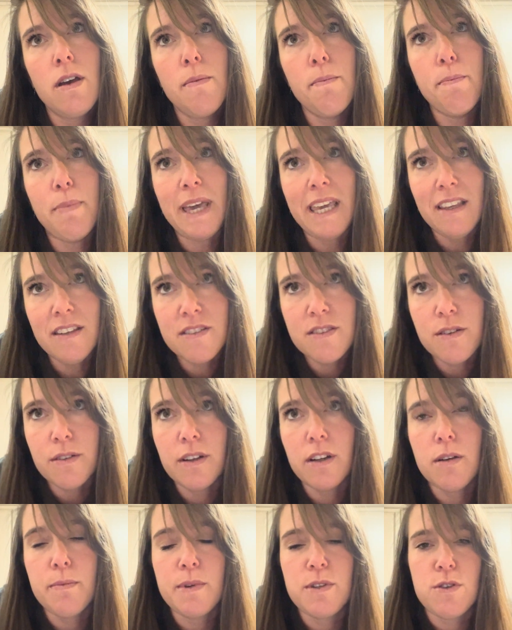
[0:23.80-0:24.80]
base their
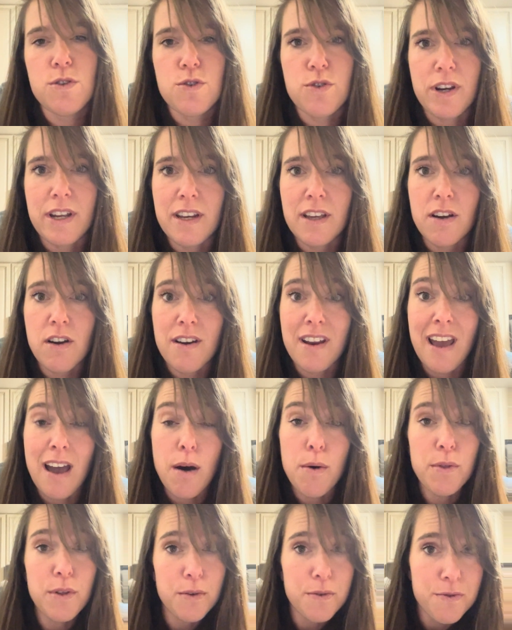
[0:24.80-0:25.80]
incremental training on
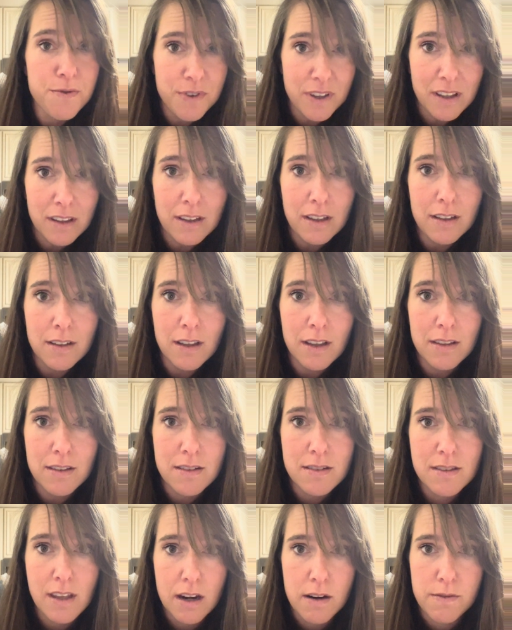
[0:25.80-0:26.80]
how they're feeling
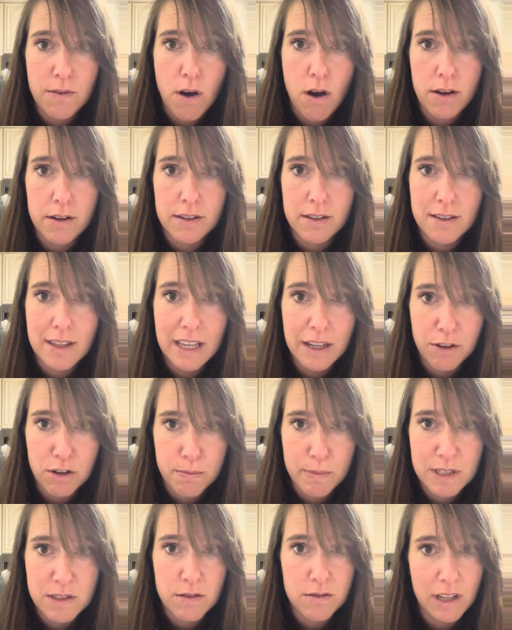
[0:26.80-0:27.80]
instead of on the
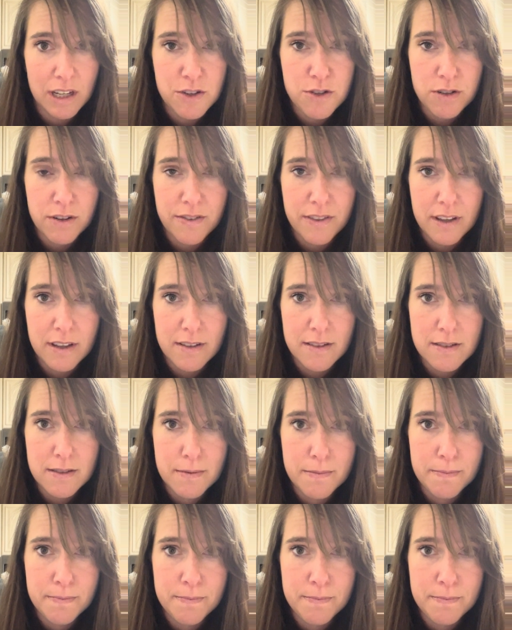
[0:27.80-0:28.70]
incremental nature of things.